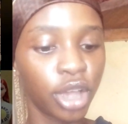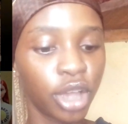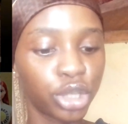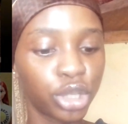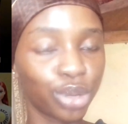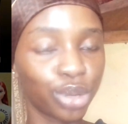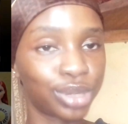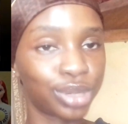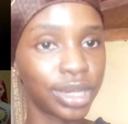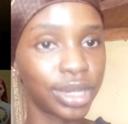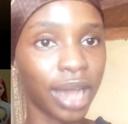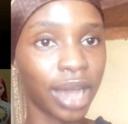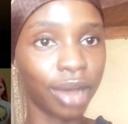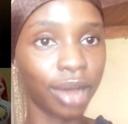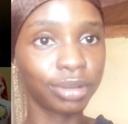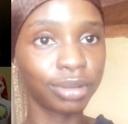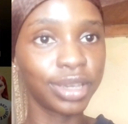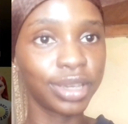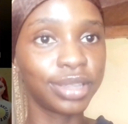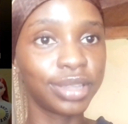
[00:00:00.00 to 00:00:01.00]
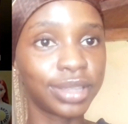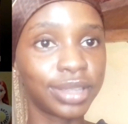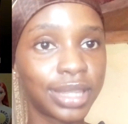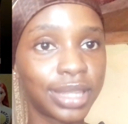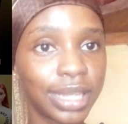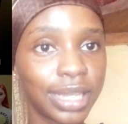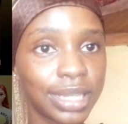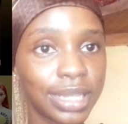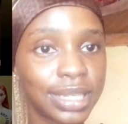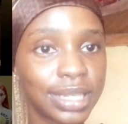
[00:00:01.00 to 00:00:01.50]
So you see how
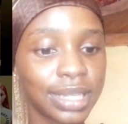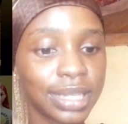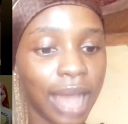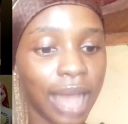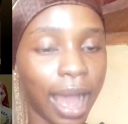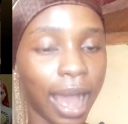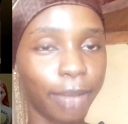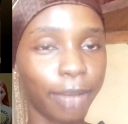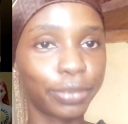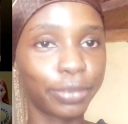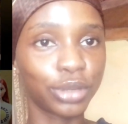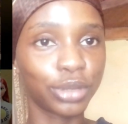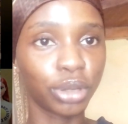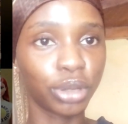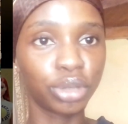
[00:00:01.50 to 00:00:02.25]
this app is